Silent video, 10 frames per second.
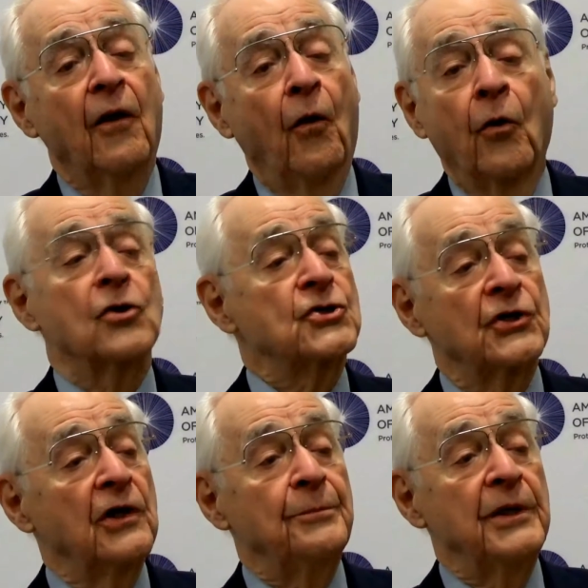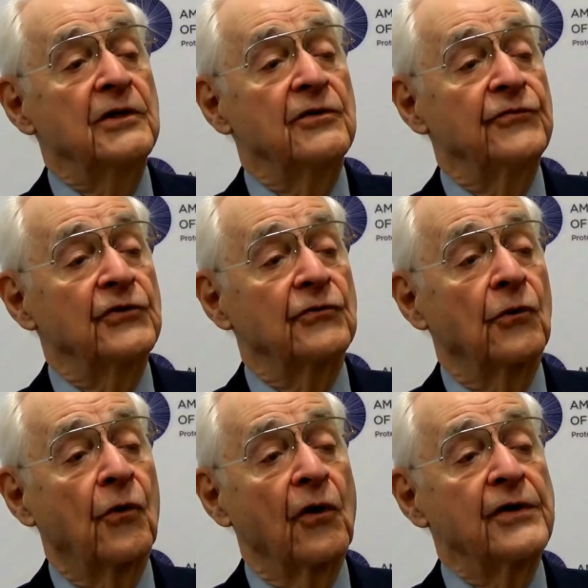Or should it be in the visual
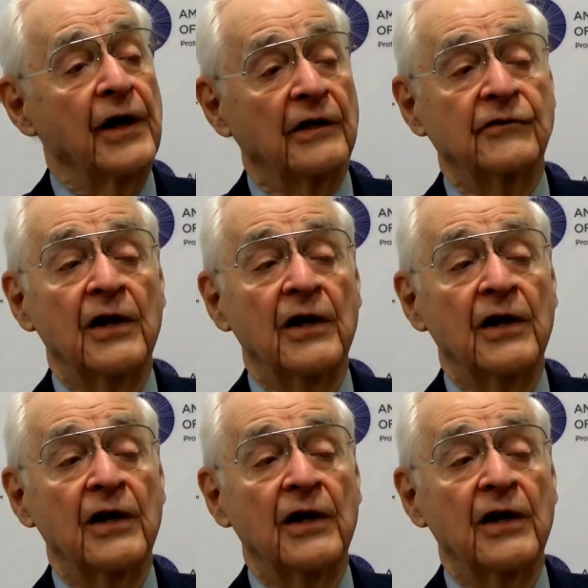cortex?